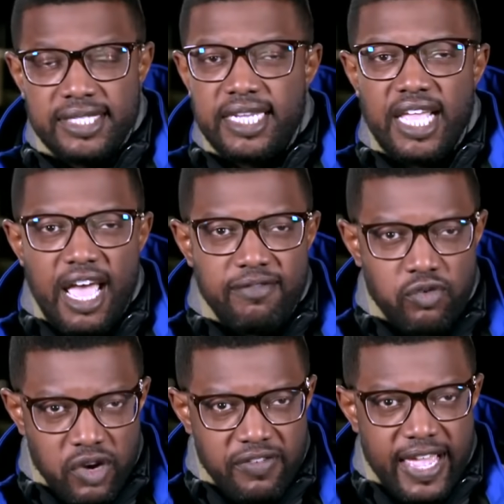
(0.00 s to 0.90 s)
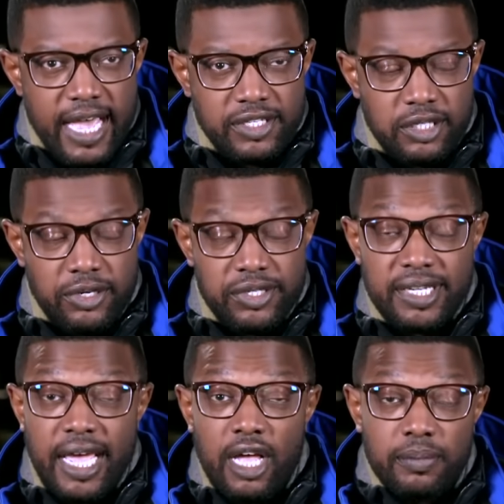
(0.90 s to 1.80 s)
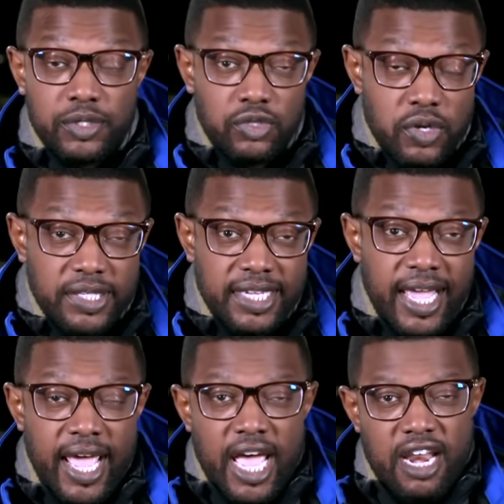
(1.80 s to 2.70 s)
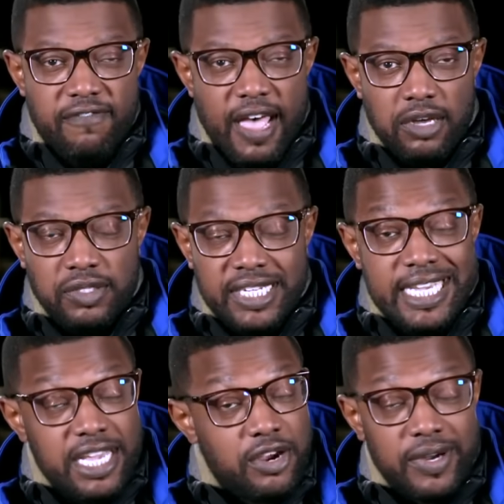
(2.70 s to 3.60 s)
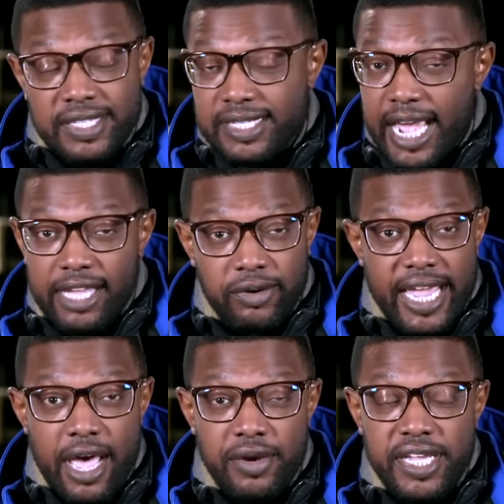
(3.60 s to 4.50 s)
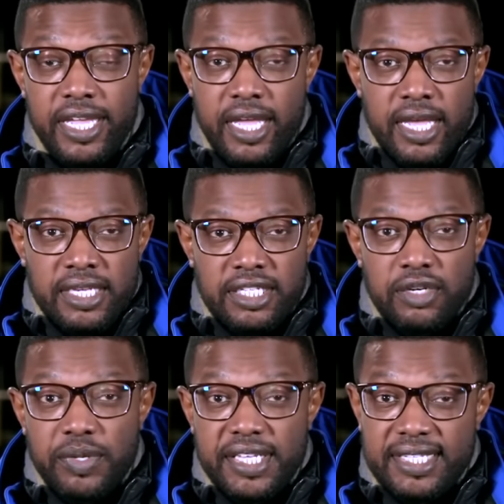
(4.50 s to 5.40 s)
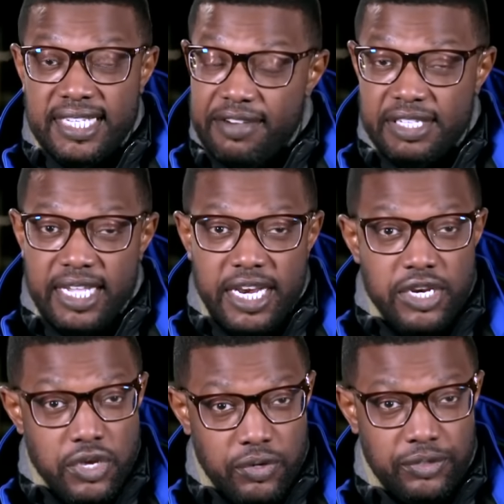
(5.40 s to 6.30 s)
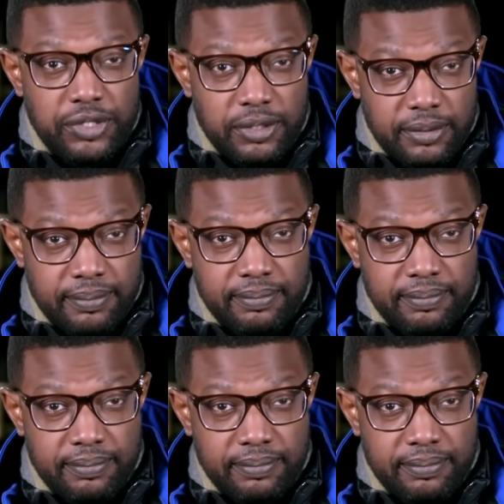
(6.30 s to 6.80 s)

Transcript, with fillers: Instead, they have grief counselors to help students and faculty here in Schuyler County deal with this devastating news.